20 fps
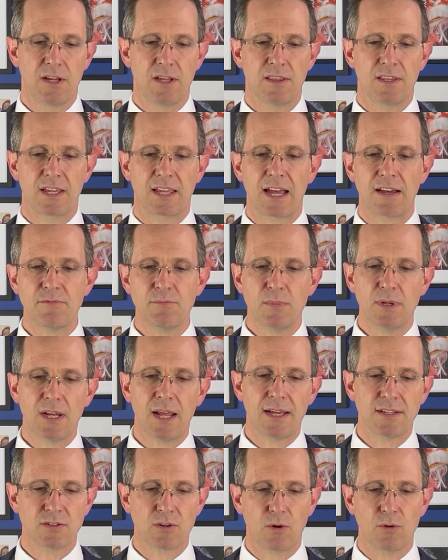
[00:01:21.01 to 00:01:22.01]
The government
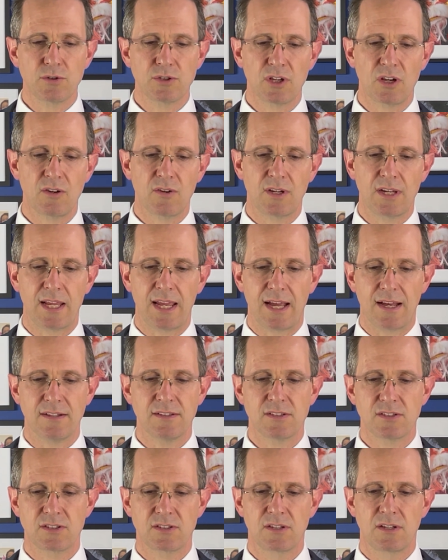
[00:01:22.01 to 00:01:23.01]
has also
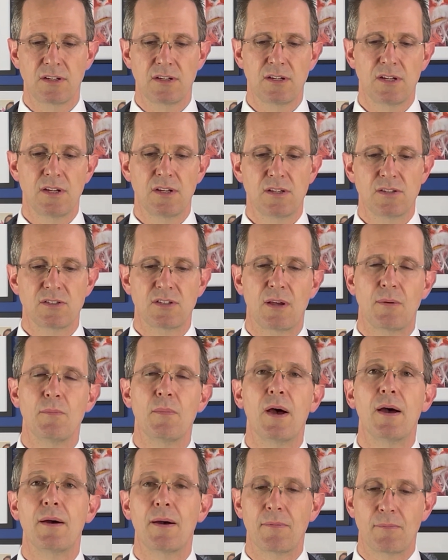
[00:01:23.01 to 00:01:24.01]
announced
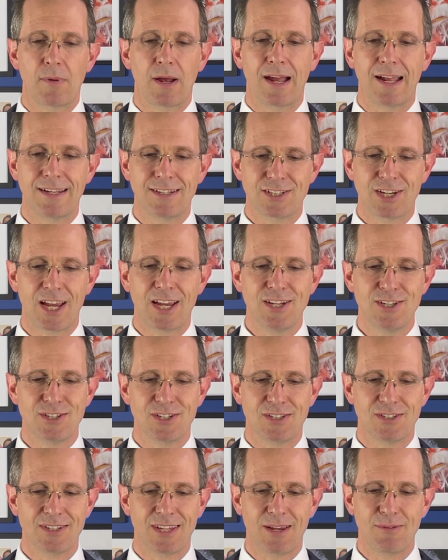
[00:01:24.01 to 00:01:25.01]
some
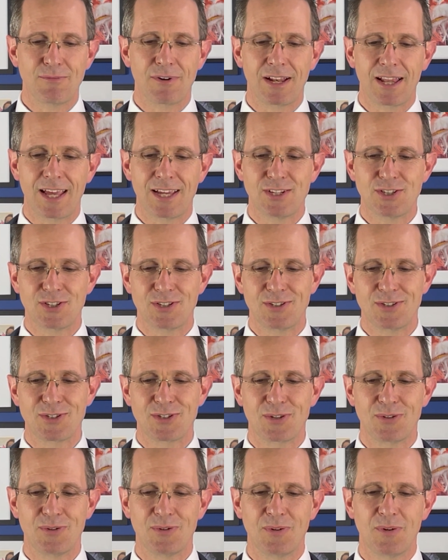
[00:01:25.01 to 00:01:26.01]
changes in relation
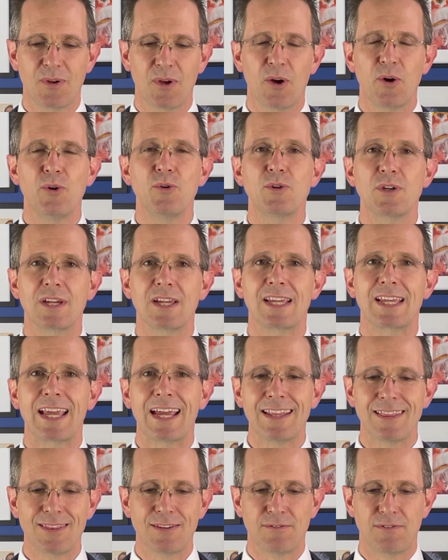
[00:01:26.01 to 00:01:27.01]
to who can
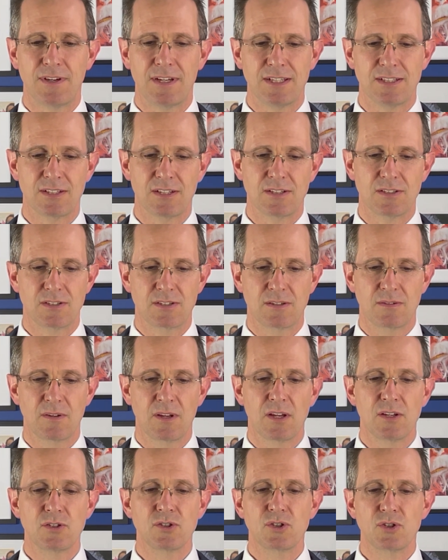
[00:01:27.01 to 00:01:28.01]
get the visas.
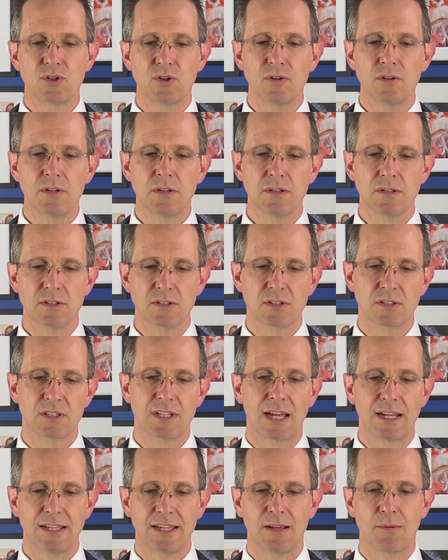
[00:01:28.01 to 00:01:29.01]
Students
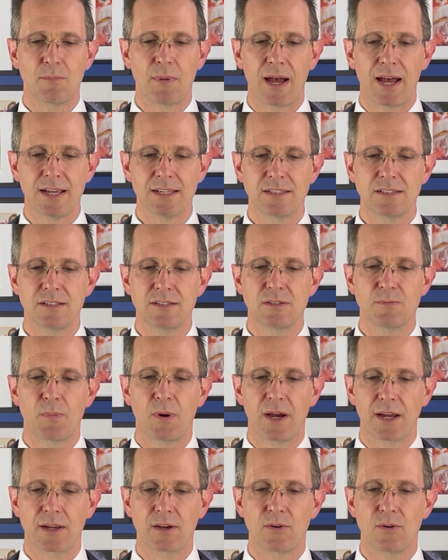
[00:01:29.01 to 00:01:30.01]
studying Masters
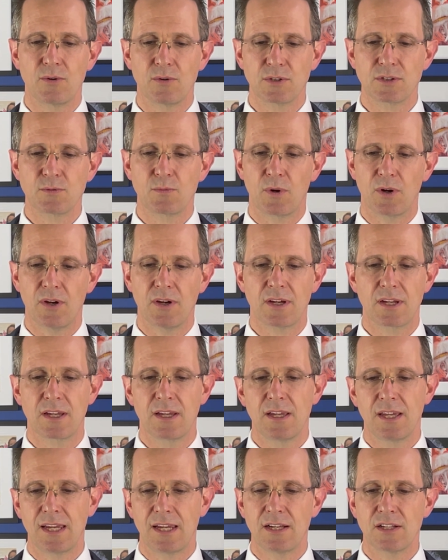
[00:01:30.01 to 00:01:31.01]
by coursework
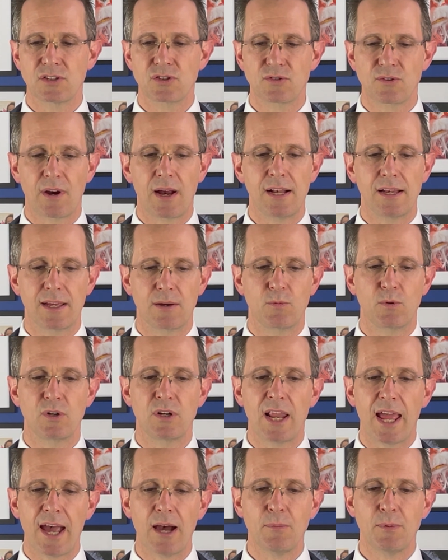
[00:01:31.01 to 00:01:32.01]
in Australia will
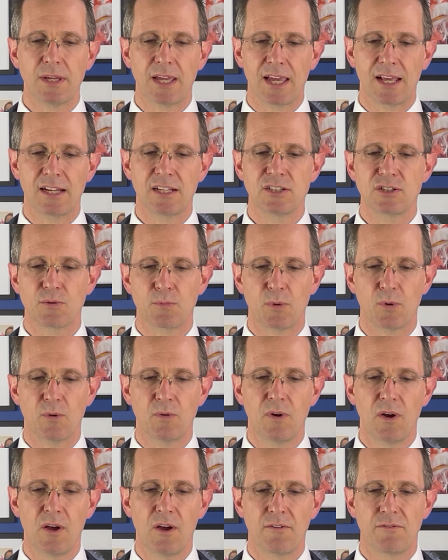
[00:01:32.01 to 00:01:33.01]
now be
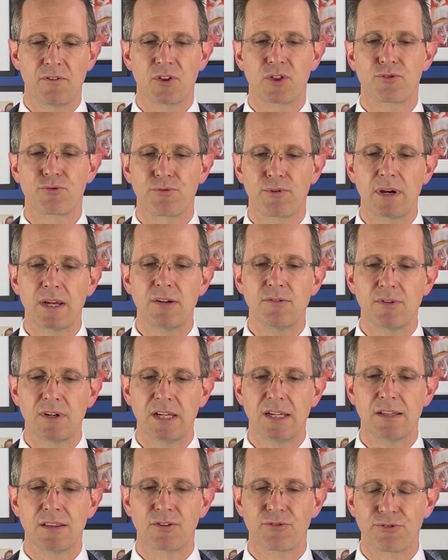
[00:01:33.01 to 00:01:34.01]
eligible for
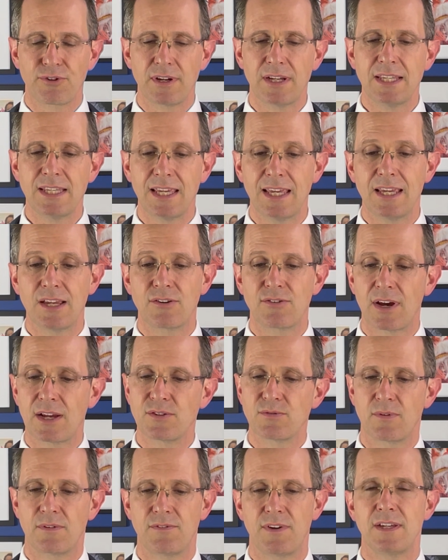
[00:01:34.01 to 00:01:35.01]
three-year
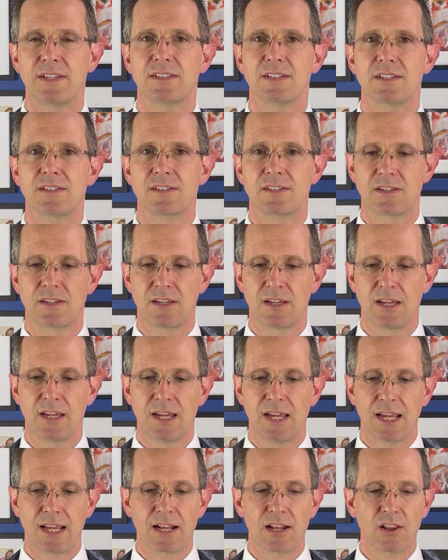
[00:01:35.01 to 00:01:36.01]
graduate visas
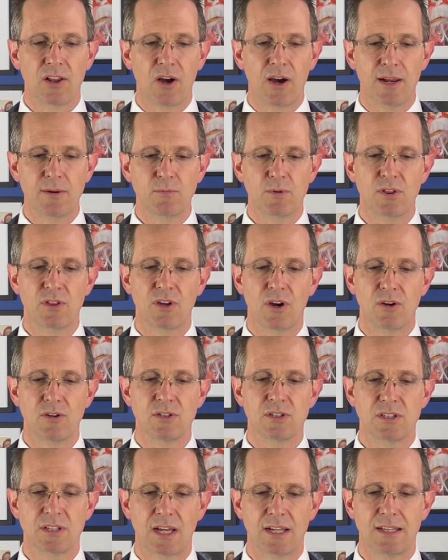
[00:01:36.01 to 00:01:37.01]
in line with
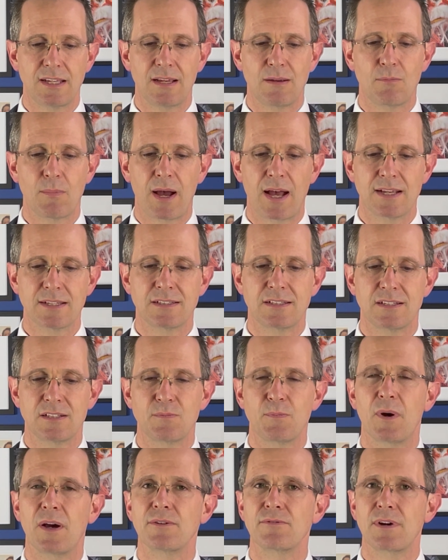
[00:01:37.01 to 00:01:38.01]
those studying Masters
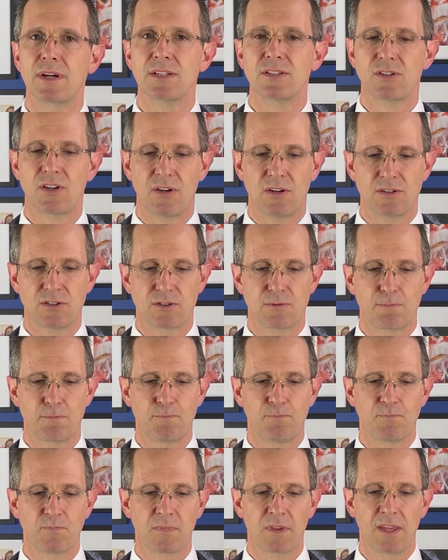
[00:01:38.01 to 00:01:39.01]
by research.
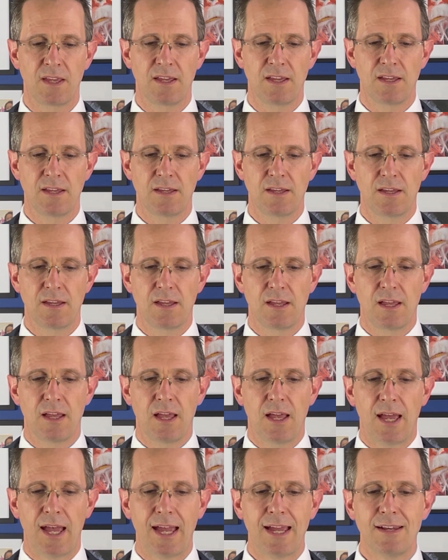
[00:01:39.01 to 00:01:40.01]

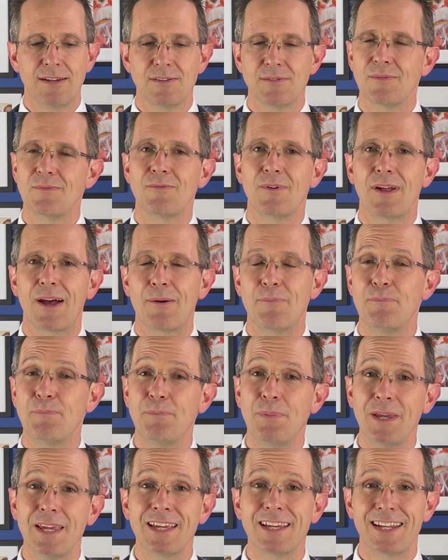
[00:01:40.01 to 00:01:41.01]
And a
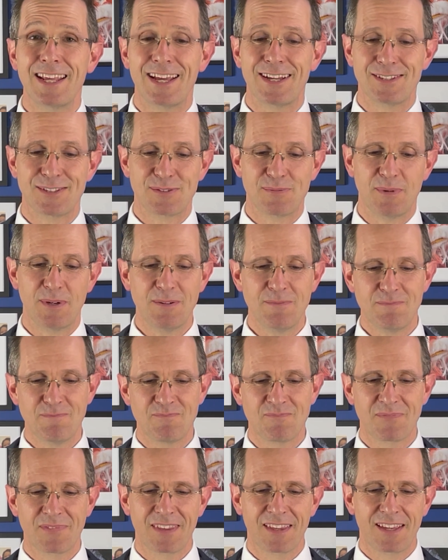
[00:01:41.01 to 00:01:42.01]
big announcement,
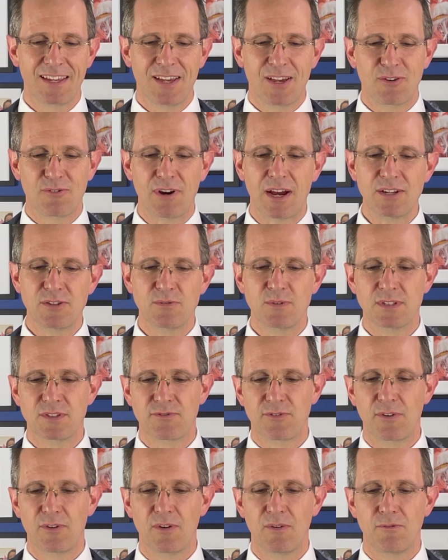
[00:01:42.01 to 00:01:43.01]
graduates
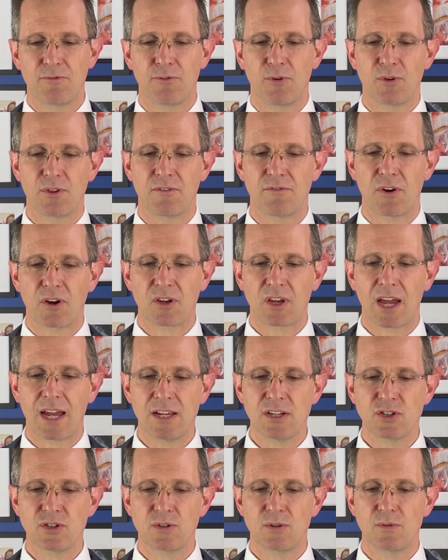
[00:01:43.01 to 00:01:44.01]
for the
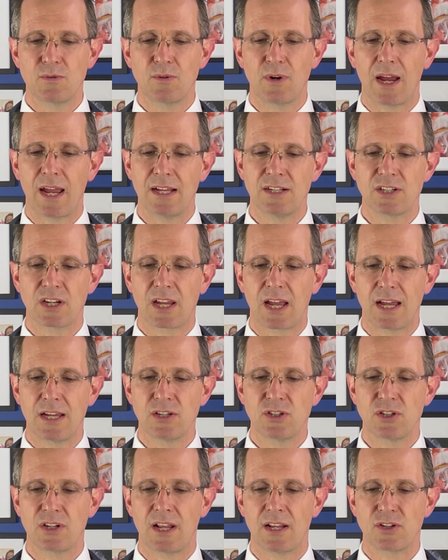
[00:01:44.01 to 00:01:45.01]
vocational
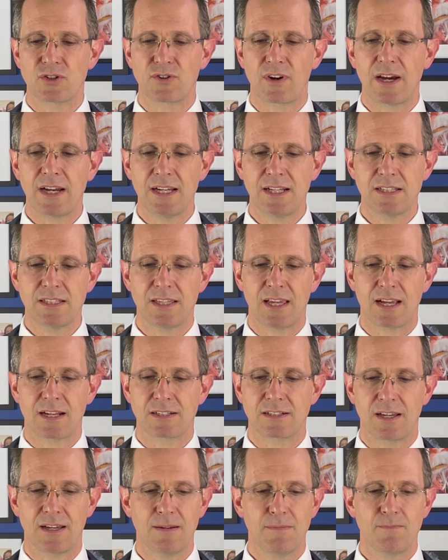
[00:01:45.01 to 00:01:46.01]
education and training
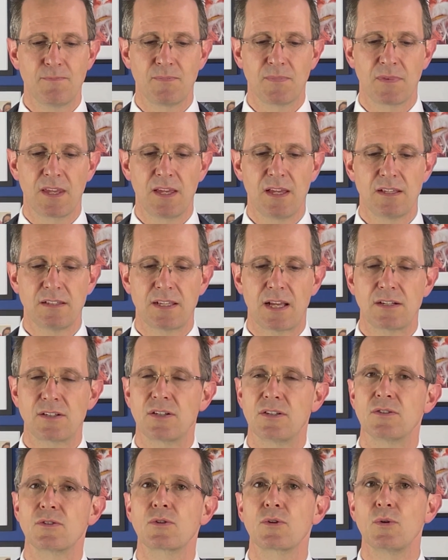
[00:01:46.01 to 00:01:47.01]
sector,
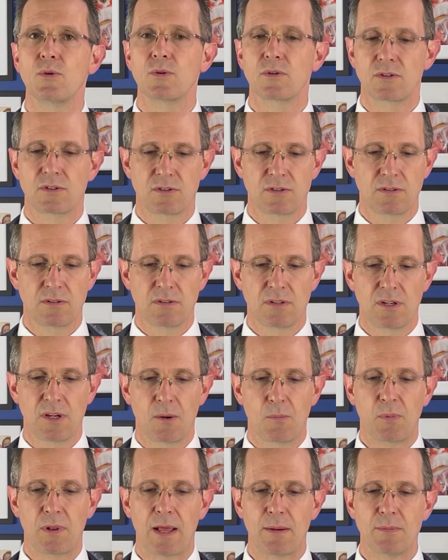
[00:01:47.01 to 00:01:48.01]
such as cooks,
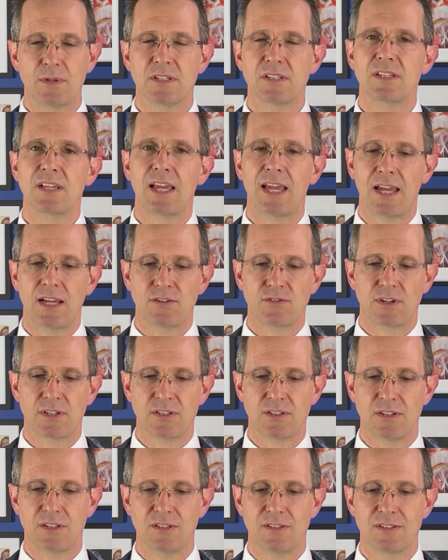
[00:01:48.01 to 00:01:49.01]
plumbers,
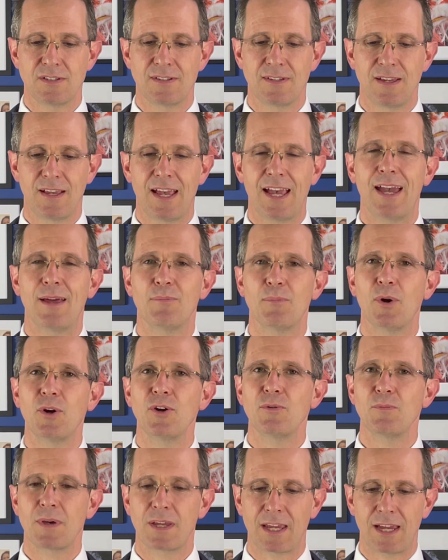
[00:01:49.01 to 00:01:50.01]
hairdressers and
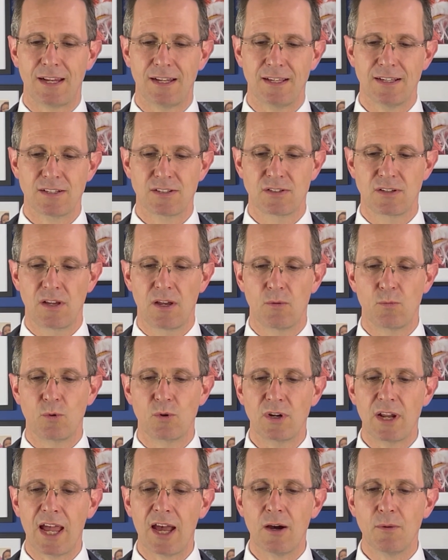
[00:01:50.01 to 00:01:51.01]
motor mechanics, will
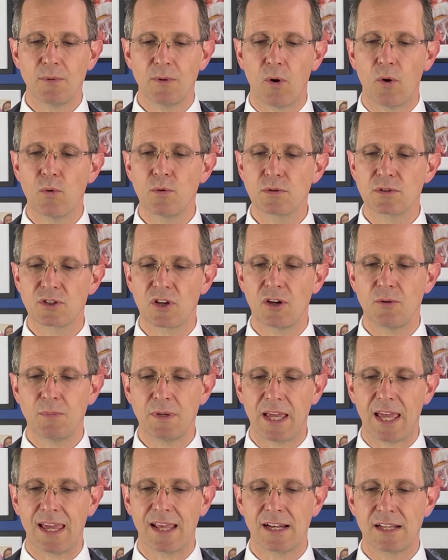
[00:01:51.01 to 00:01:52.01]
now also
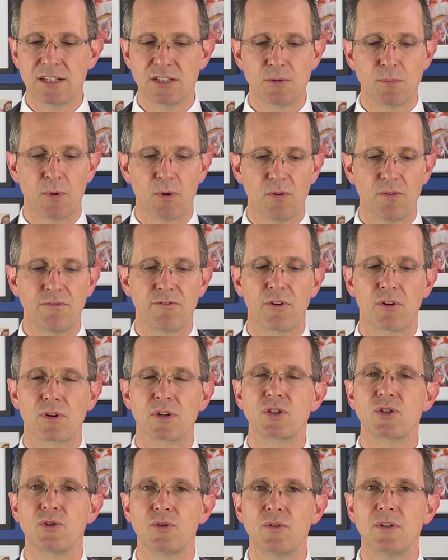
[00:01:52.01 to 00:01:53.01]
be eligible for a
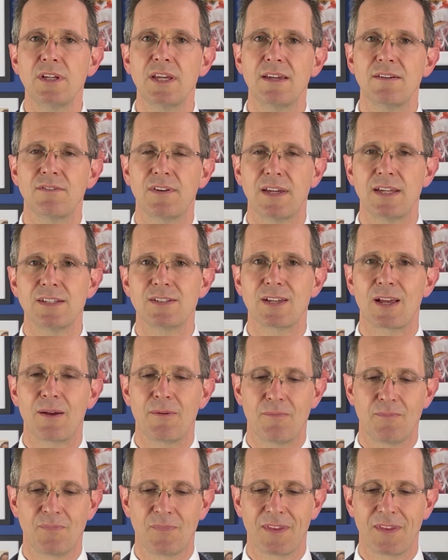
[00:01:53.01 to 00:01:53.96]
2-year visa.